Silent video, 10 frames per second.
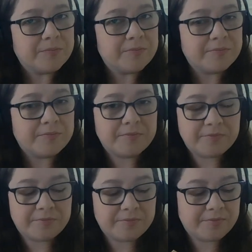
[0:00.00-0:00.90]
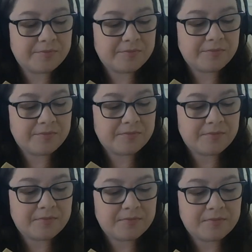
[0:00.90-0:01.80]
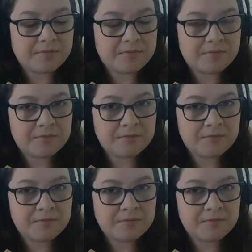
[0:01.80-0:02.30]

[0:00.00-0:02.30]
Nothing is said.